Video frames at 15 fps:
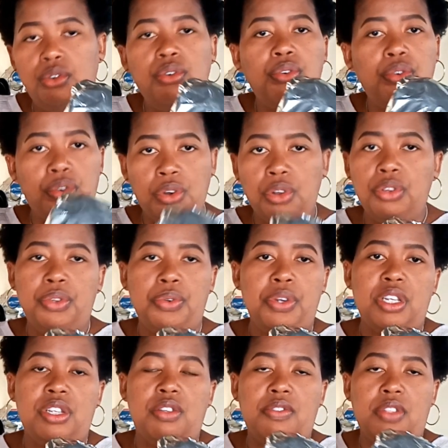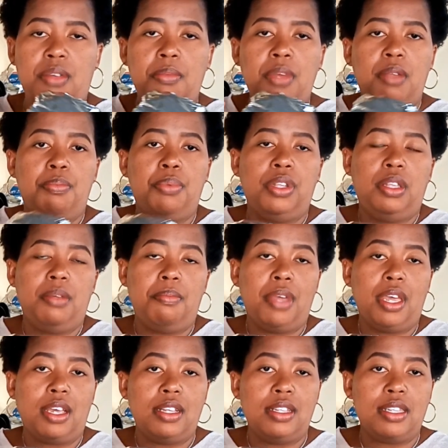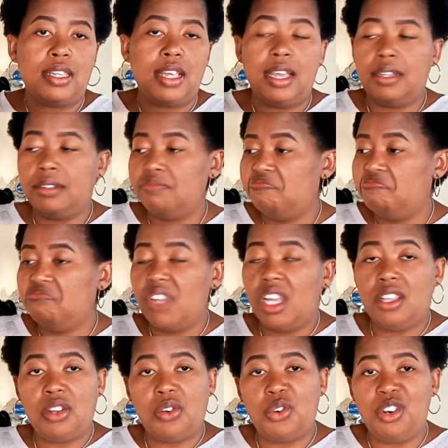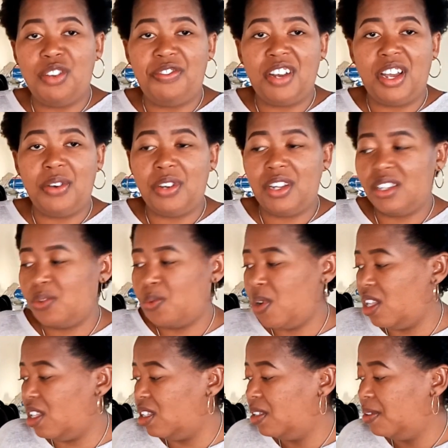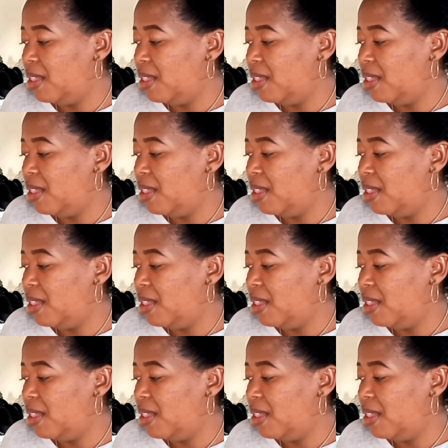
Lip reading: roll the rest of them and put them back inside, in the cauliflower as well.